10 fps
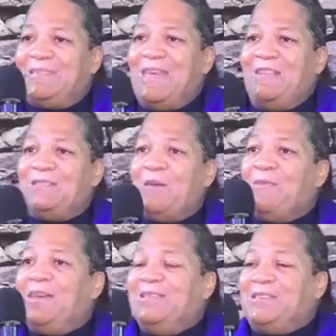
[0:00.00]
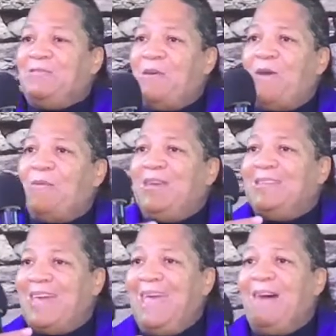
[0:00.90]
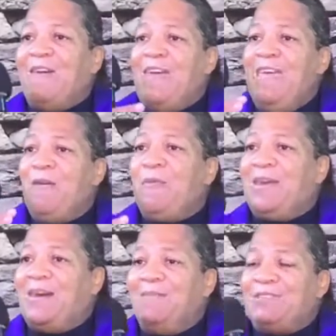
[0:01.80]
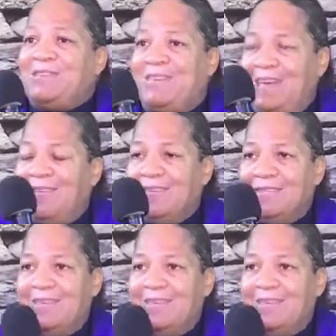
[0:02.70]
said that we can do and what we can have if we come together,